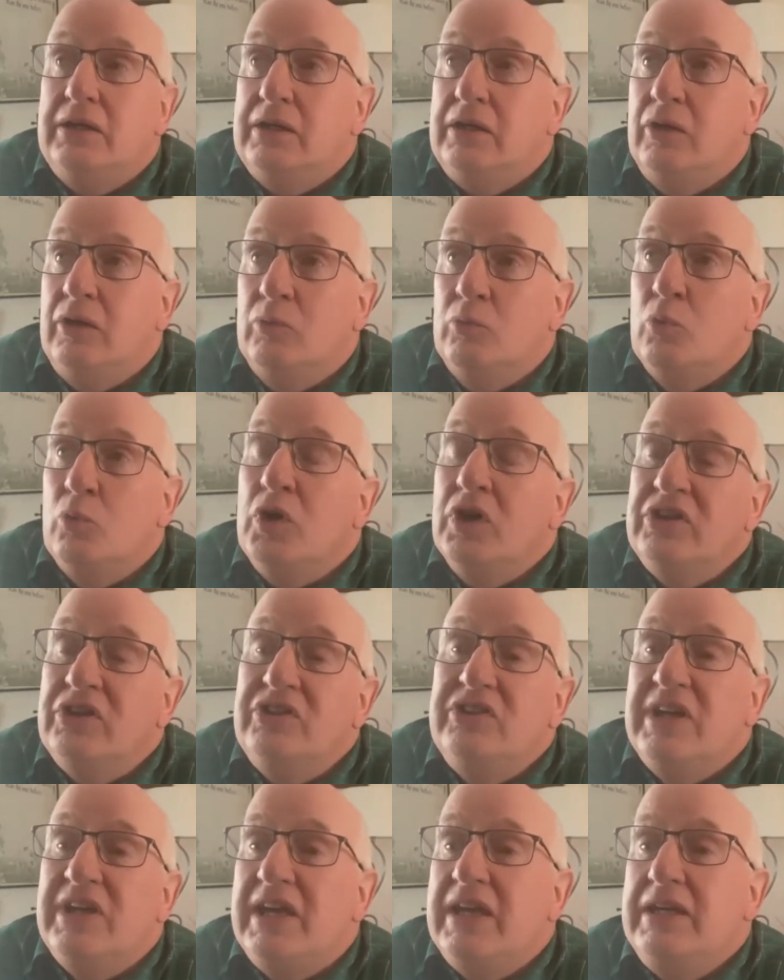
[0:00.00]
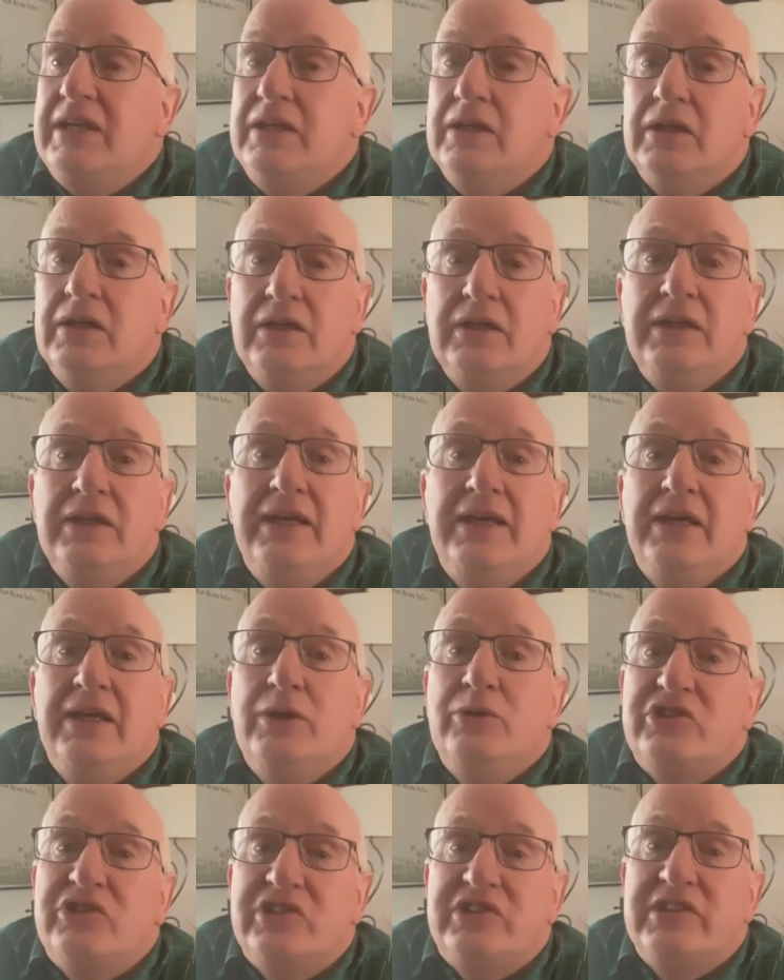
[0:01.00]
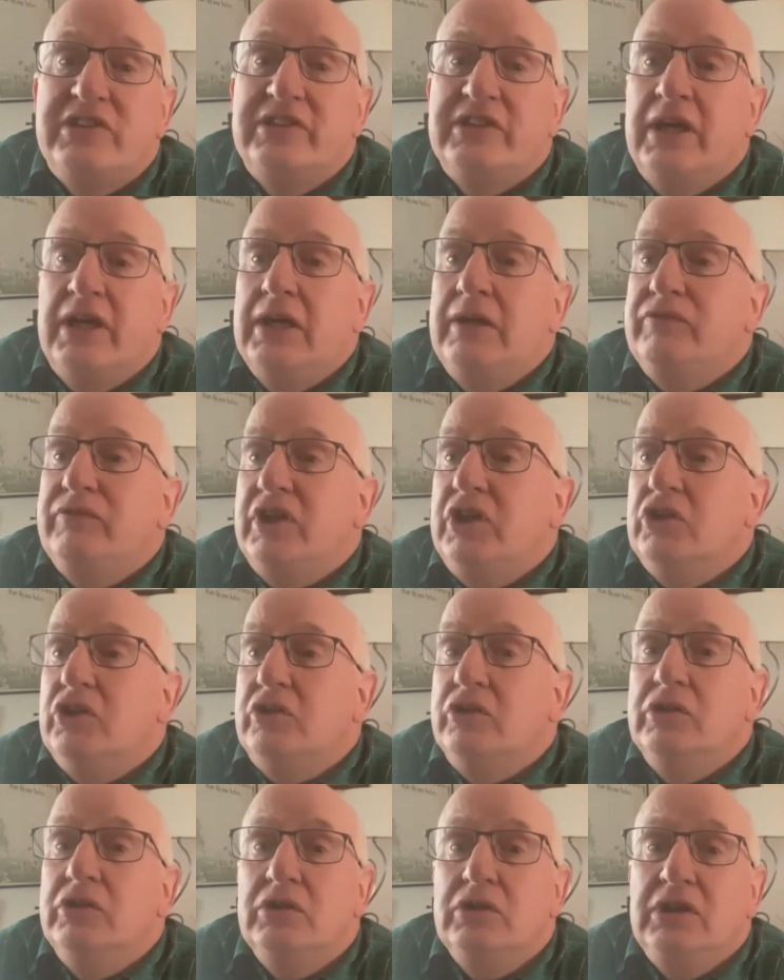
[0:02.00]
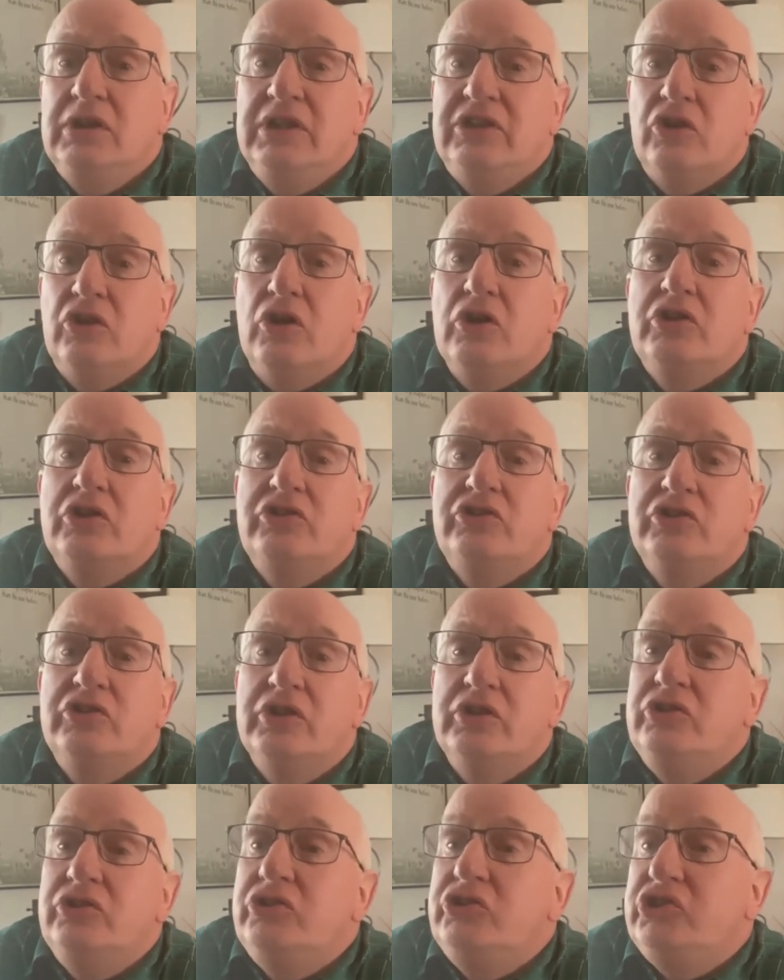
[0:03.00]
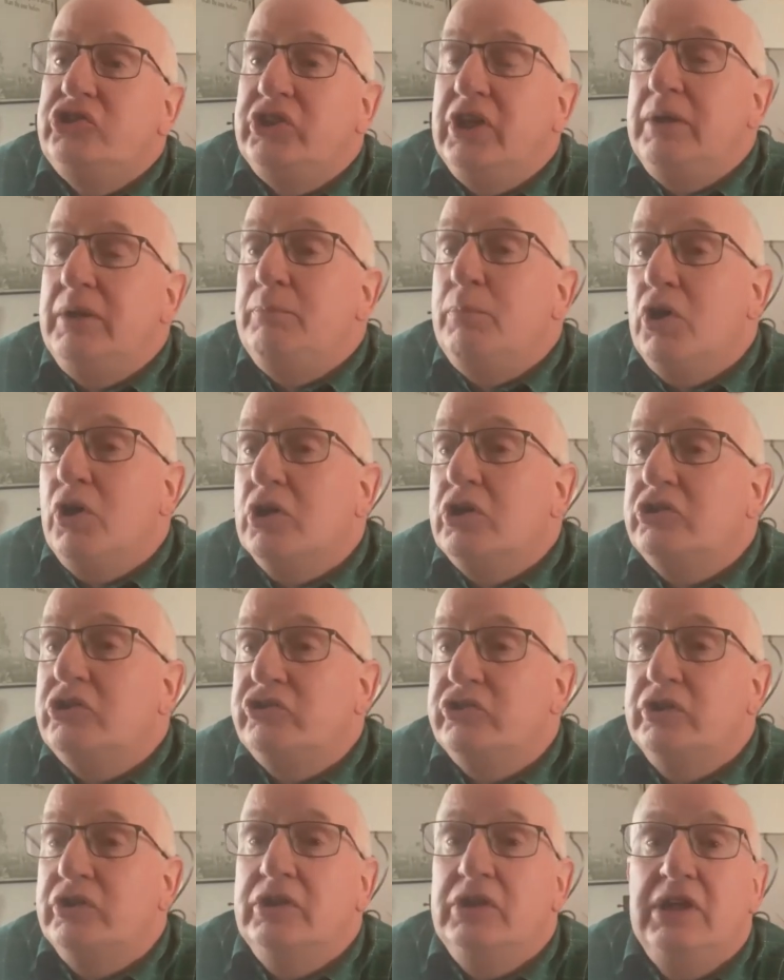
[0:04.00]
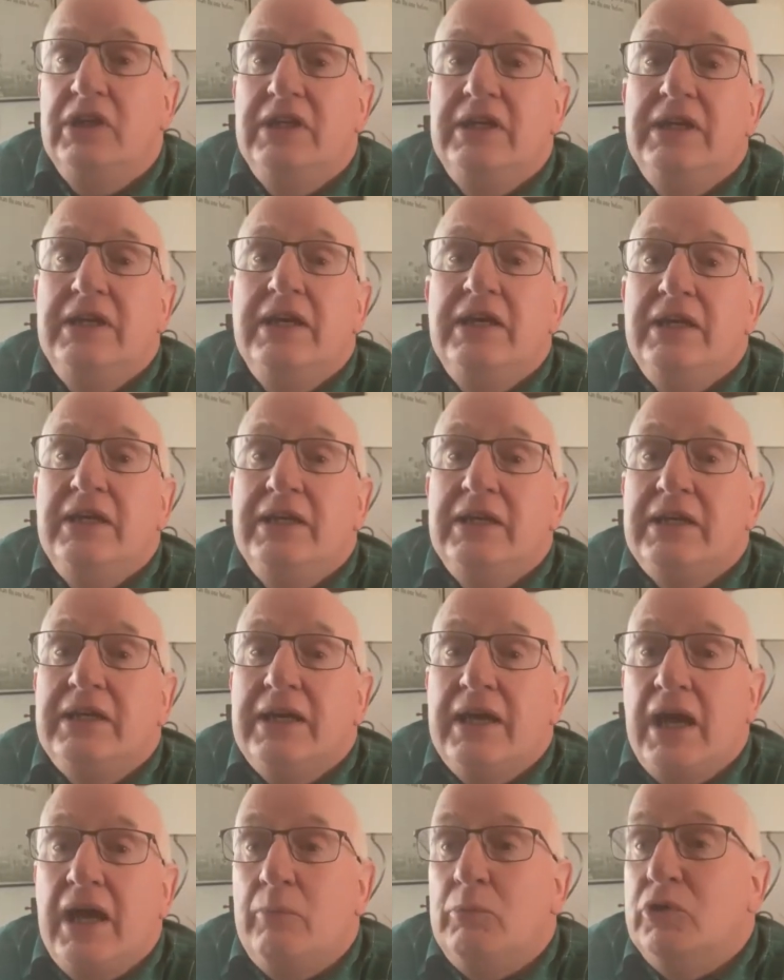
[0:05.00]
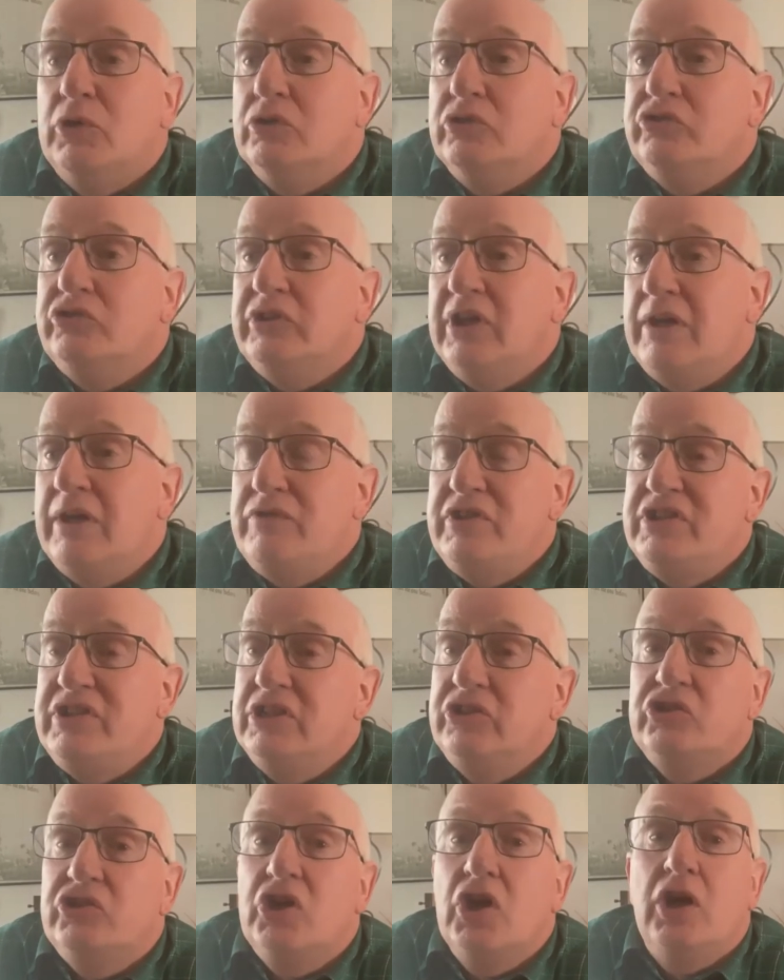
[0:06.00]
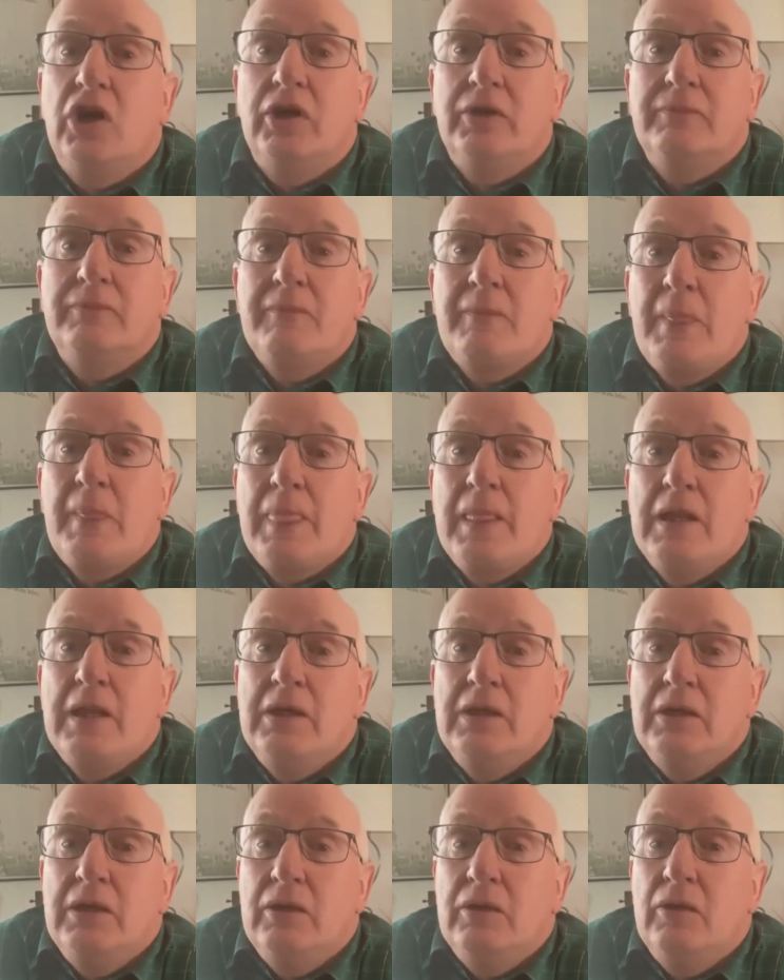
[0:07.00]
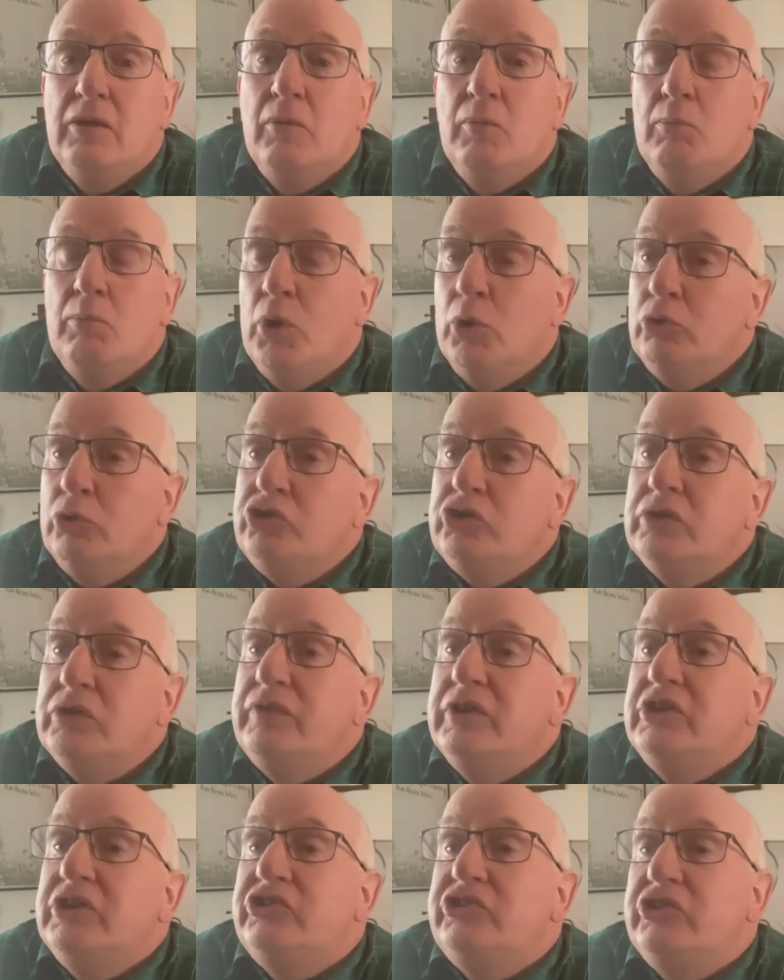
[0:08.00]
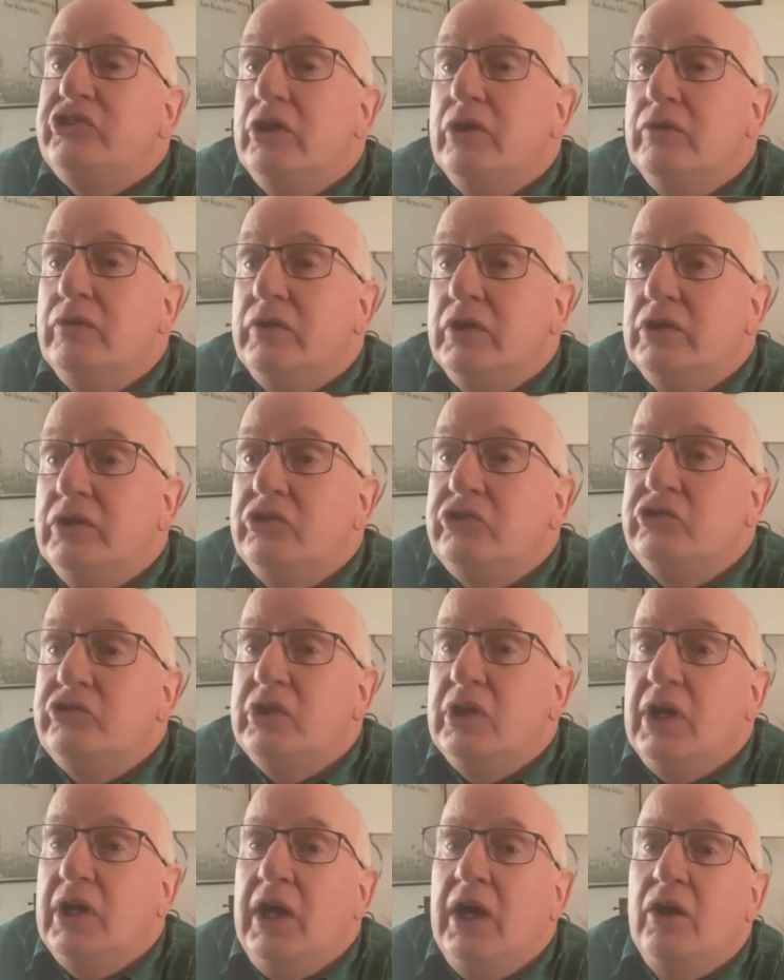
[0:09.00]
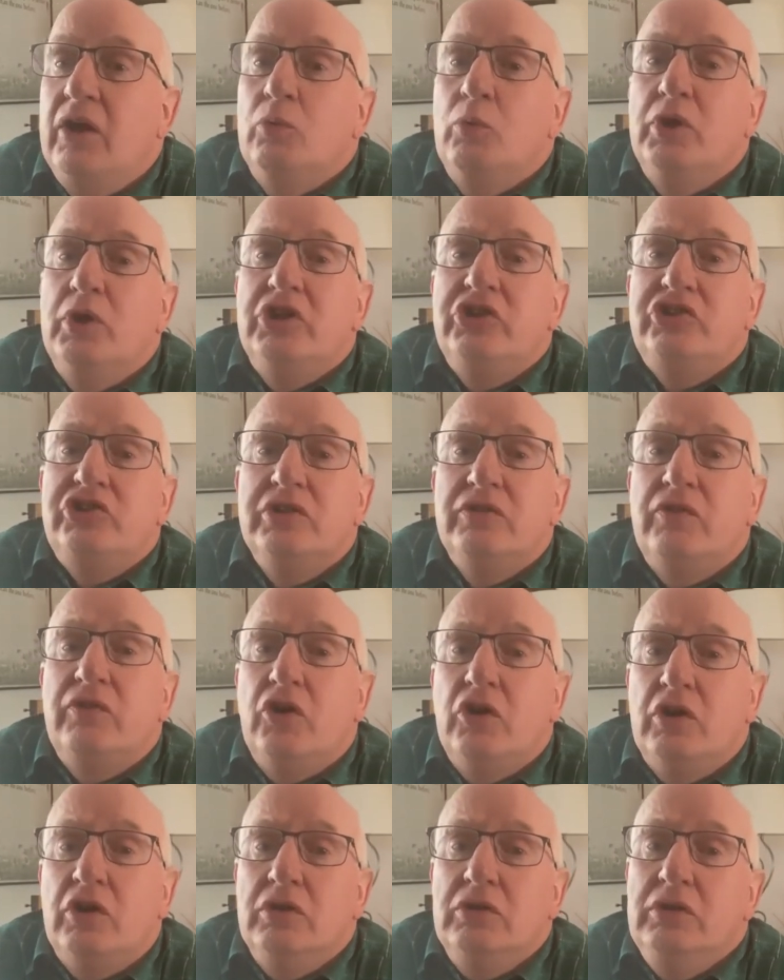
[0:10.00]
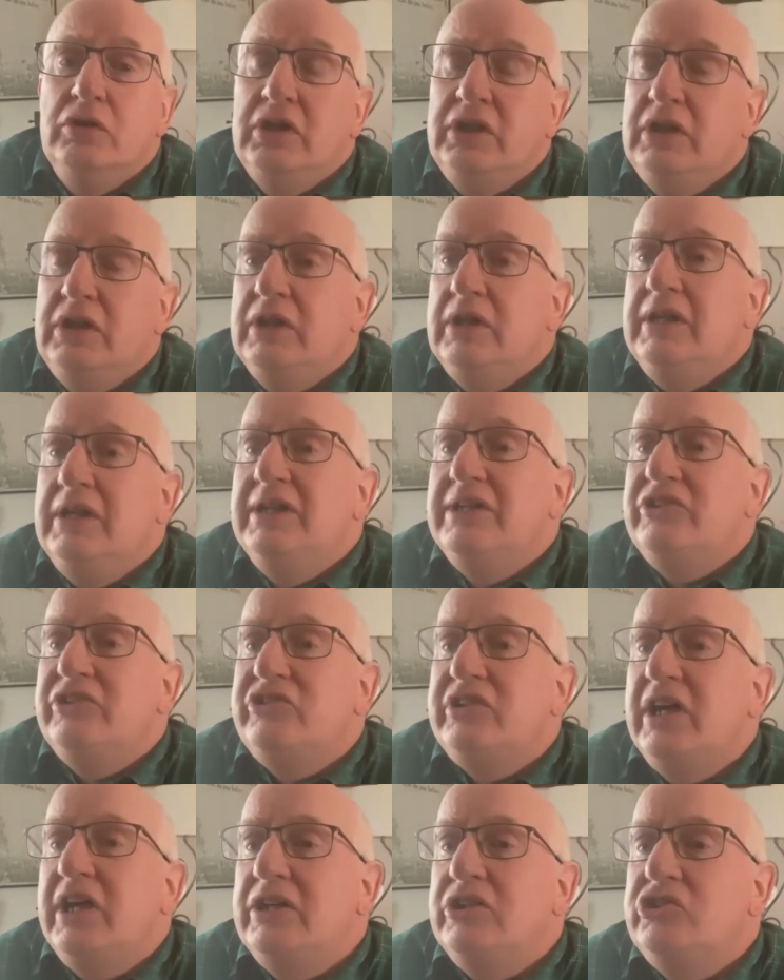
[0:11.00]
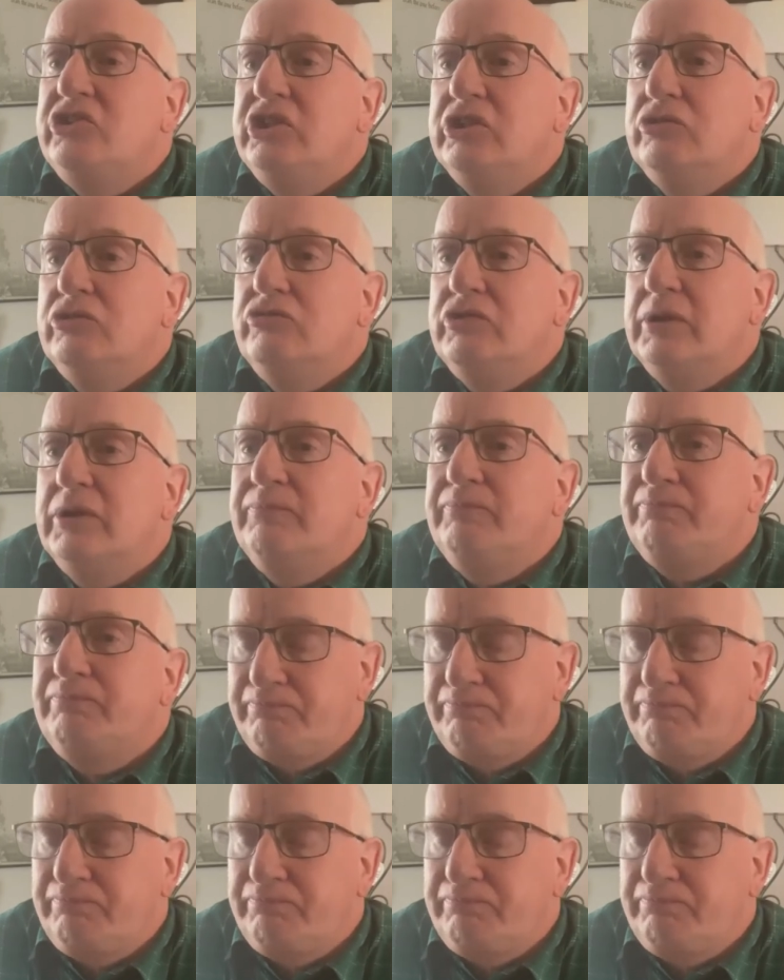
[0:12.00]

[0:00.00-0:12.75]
On one day, he loses his livelihood. His oxen, sheep, oxen, camels, everything's gone. Most of his servants, and worst of all, his 10 children.